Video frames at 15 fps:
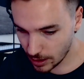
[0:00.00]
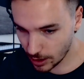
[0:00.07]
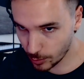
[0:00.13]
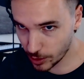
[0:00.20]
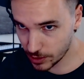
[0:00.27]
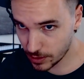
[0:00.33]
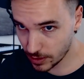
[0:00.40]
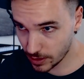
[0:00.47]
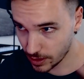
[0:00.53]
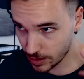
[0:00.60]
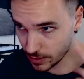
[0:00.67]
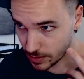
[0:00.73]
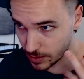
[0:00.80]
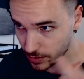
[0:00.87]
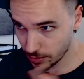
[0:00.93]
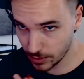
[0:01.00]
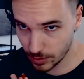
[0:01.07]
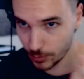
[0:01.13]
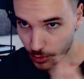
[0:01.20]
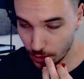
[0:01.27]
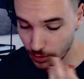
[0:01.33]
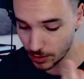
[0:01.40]
I'm actually getting signal in
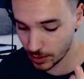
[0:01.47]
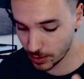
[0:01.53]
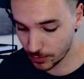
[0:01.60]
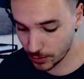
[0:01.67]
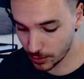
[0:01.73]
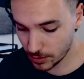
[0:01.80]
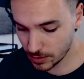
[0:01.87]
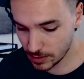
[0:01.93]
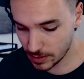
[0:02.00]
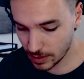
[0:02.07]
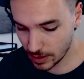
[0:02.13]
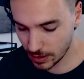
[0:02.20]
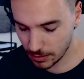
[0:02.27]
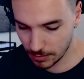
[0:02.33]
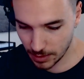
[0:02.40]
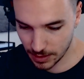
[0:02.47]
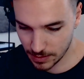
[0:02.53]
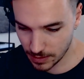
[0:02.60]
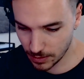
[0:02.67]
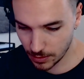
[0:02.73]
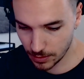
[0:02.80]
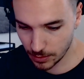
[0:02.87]
both earphones, and that's
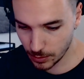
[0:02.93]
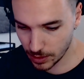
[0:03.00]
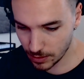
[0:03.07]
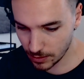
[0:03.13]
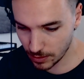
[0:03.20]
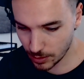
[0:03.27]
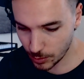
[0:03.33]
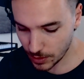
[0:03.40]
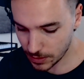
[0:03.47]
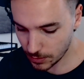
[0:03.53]
not the way that they're meant to